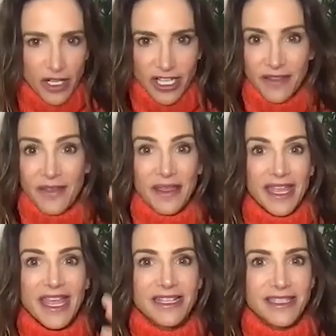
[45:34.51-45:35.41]
And then they
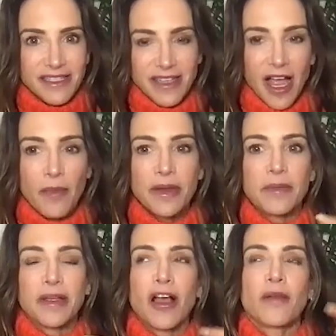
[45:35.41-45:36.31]
can't stop. And it
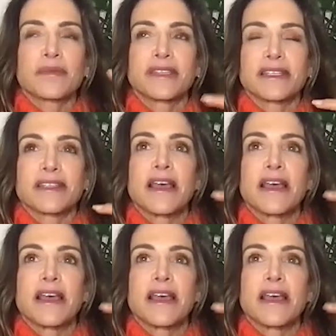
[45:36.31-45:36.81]
becomes this